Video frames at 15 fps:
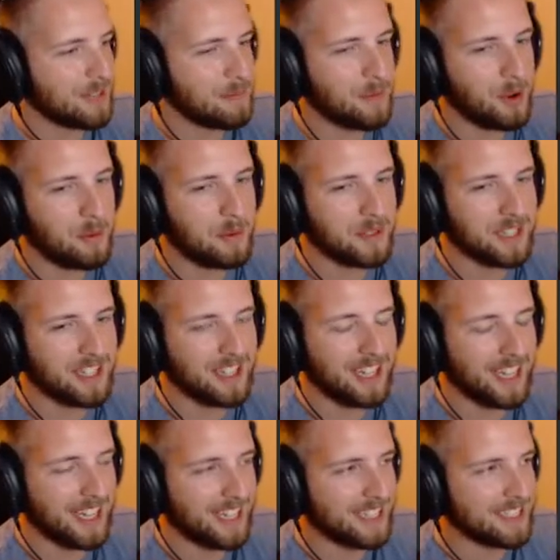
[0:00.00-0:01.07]
mobile
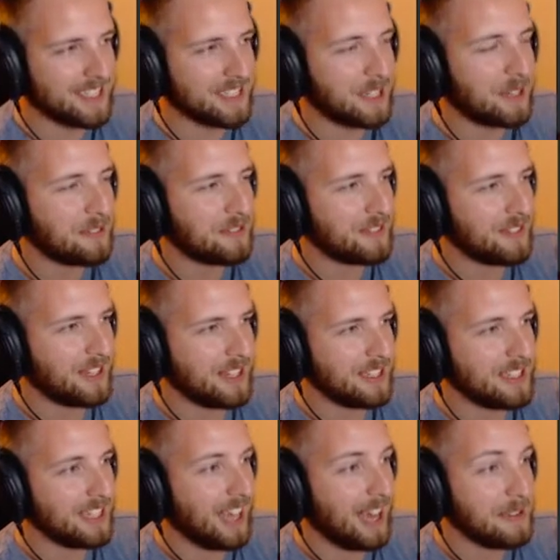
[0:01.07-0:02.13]
delay and stuff.
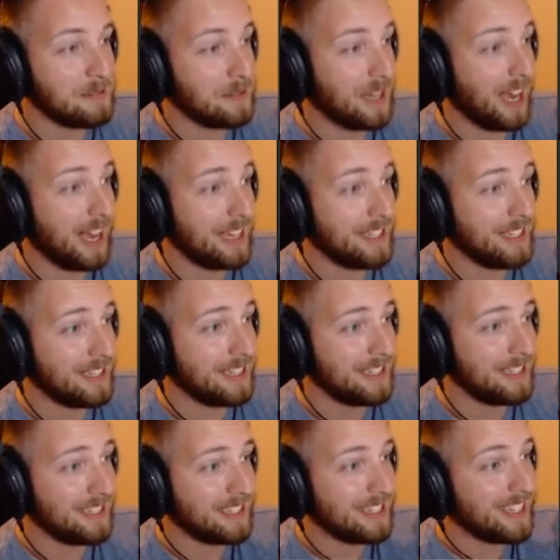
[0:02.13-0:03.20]
I'm kinda,
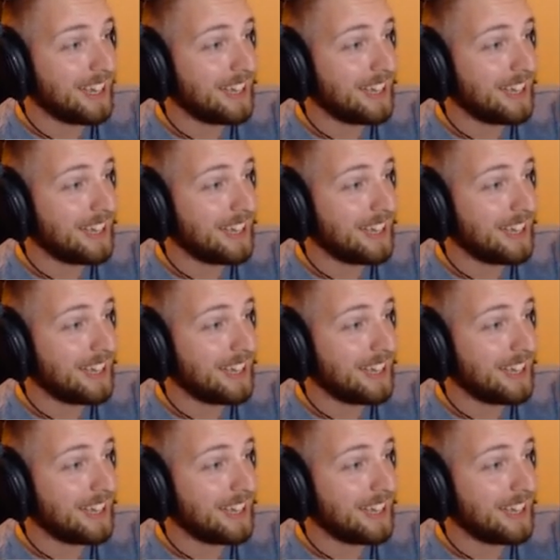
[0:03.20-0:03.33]
yeah.